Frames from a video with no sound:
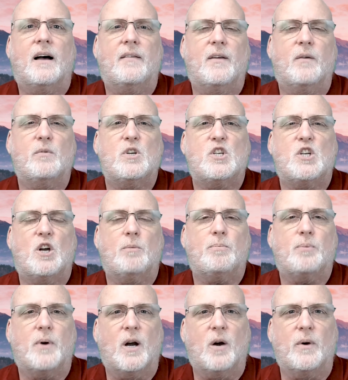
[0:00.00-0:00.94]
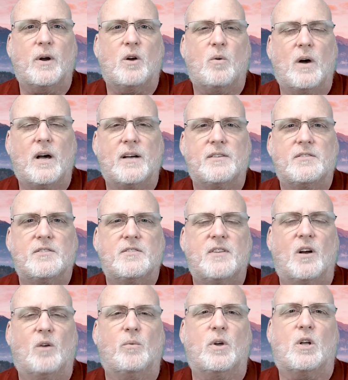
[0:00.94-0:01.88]
Then we share prayer requests
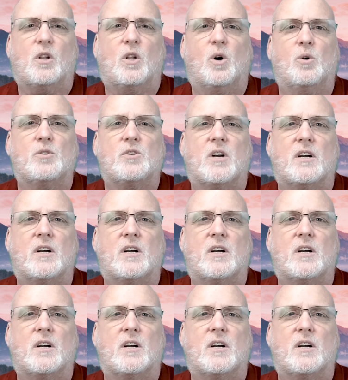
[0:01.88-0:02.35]
and we close